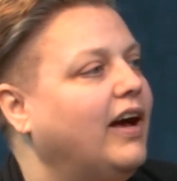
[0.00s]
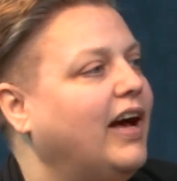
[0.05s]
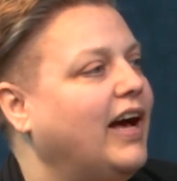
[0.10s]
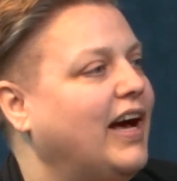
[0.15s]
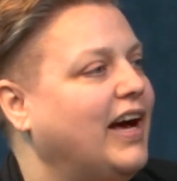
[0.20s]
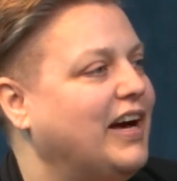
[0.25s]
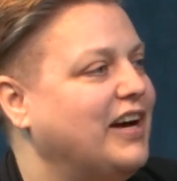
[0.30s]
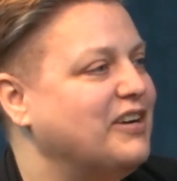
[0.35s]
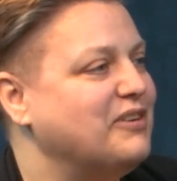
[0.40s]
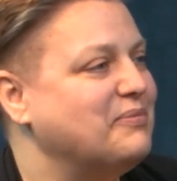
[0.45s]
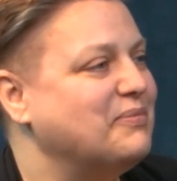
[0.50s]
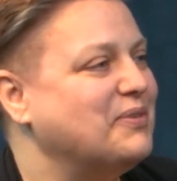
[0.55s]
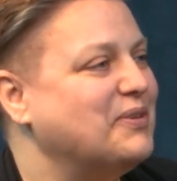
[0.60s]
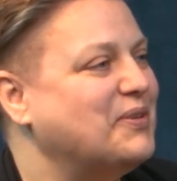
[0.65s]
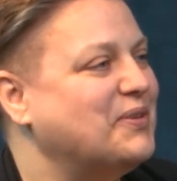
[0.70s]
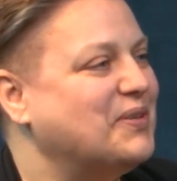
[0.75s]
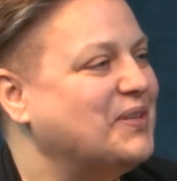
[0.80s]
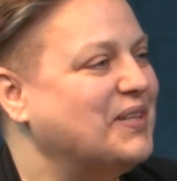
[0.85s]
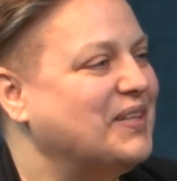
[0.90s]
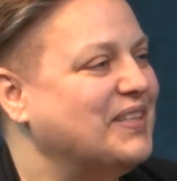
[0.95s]
um,
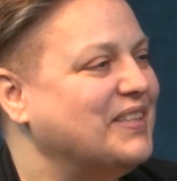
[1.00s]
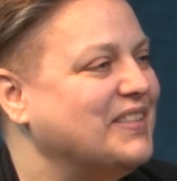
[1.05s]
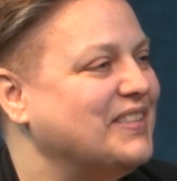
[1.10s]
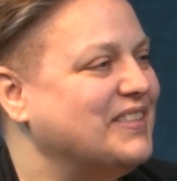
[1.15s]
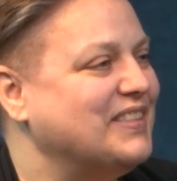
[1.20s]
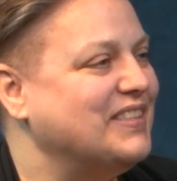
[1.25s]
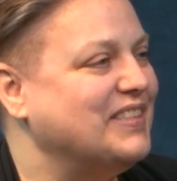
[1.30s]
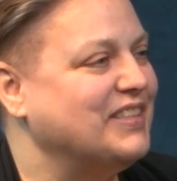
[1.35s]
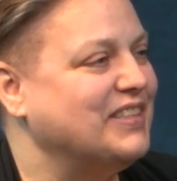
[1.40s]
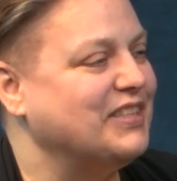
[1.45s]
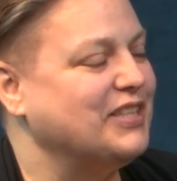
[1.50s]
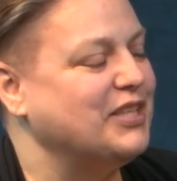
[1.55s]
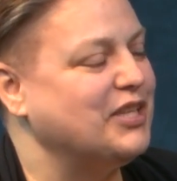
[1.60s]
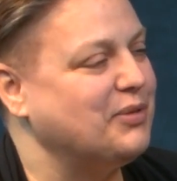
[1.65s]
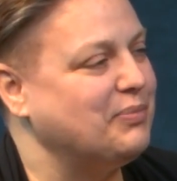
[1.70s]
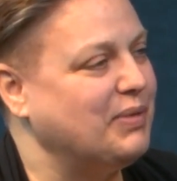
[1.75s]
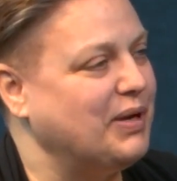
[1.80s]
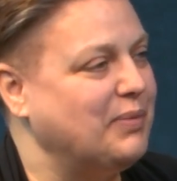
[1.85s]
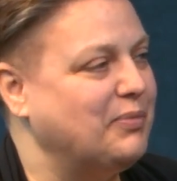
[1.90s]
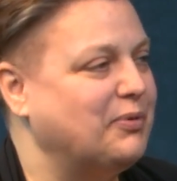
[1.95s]
or to look at
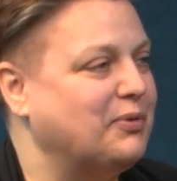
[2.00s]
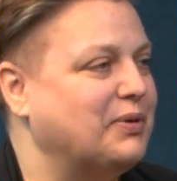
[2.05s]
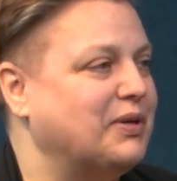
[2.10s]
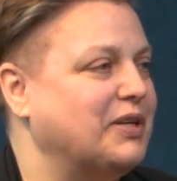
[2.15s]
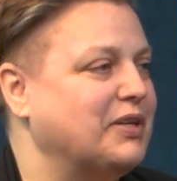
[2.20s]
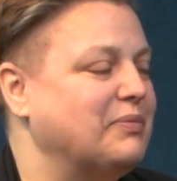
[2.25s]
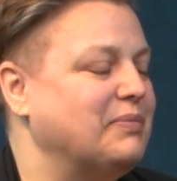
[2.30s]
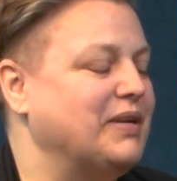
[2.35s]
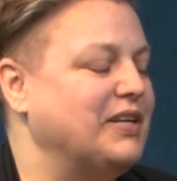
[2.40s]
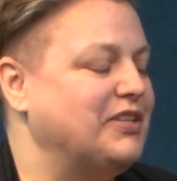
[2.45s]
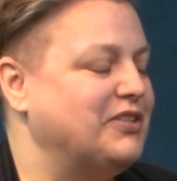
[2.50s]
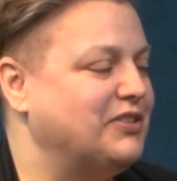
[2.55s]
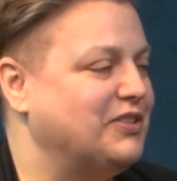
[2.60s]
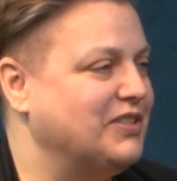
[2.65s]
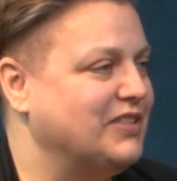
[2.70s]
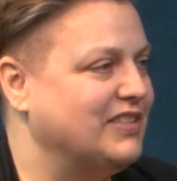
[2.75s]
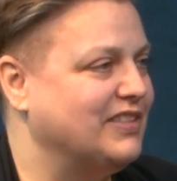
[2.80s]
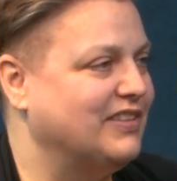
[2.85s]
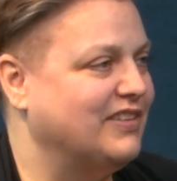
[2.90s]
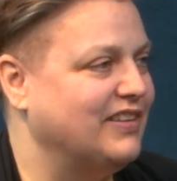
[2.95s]
their paperwork, make sure
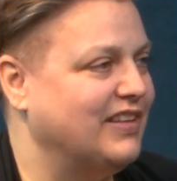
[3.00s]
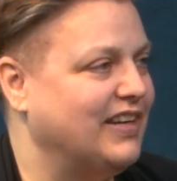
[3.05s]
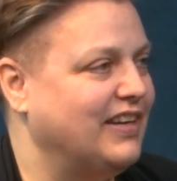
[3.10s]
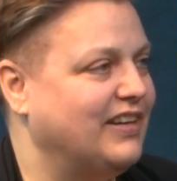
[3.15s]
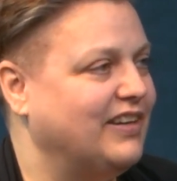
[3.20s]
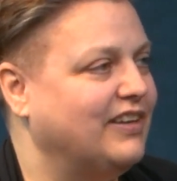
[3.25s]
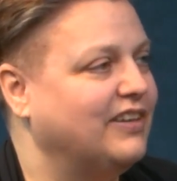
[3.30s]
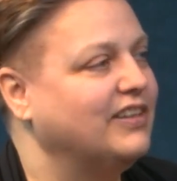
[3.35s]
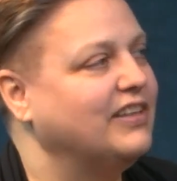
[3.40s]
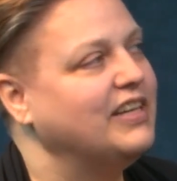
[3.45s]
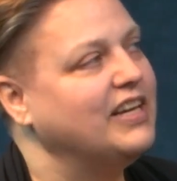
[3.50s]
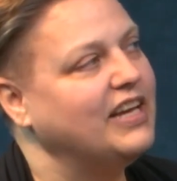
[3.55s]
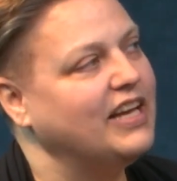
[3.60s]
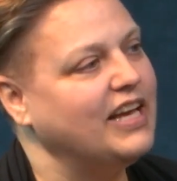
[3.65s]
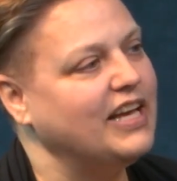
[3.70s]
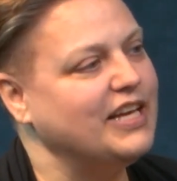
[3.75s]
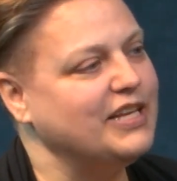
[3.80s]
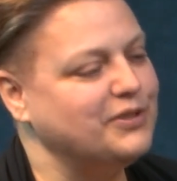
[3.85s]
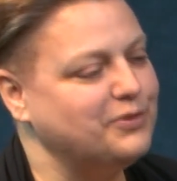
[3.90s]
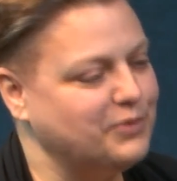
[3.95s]
it's all there,
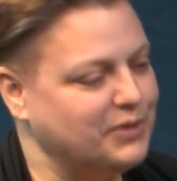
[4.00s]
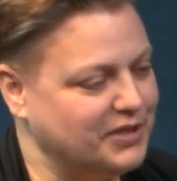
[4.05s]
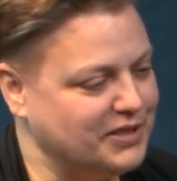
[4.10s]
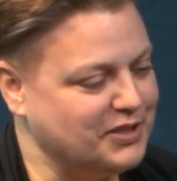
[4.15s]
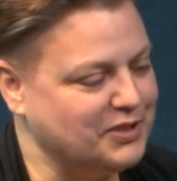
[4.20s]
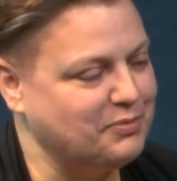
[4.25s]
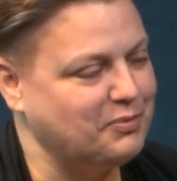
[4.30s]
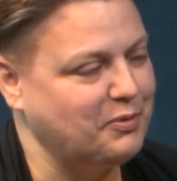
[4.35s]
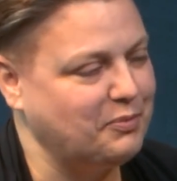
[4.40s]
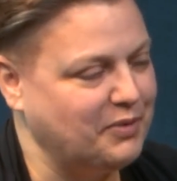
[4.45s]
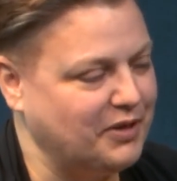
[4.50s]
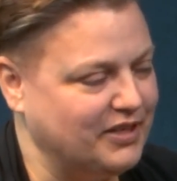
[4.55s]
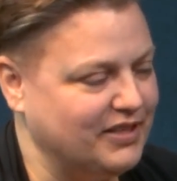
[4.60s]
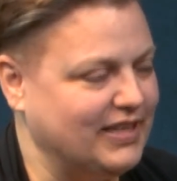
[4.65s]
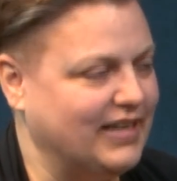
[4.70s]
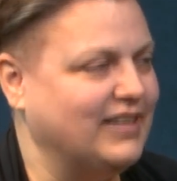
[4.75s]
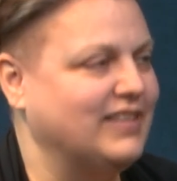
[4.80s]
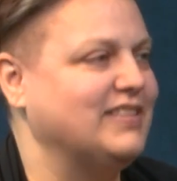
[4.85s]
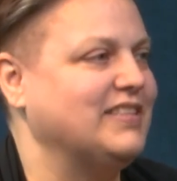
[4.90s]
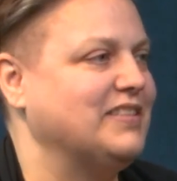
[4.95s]
as well as prepare
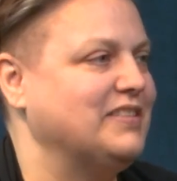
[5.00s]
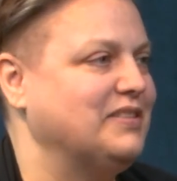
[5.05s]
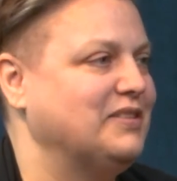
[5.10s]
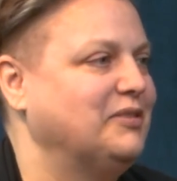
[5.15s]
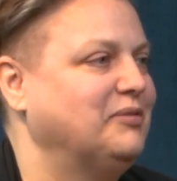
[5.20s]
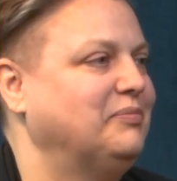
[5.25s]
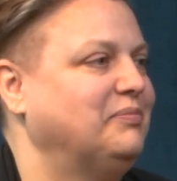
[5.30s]
taxes.